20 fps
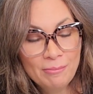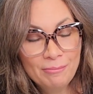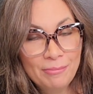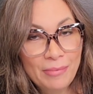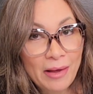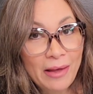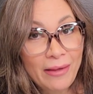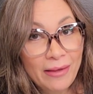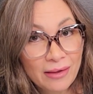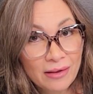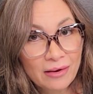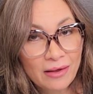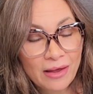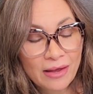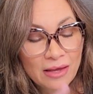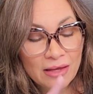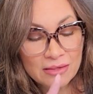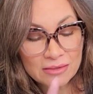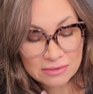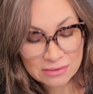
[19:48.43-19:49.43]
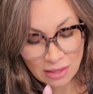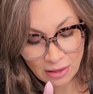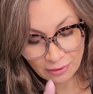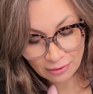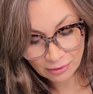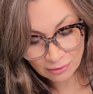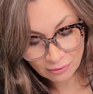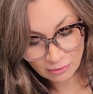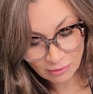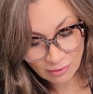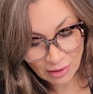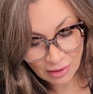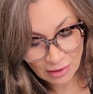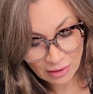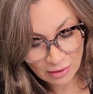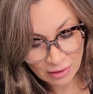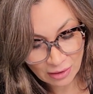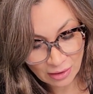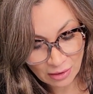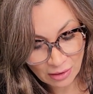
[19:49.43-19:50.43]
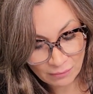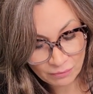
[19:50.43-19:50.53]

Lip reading: but I can tell you that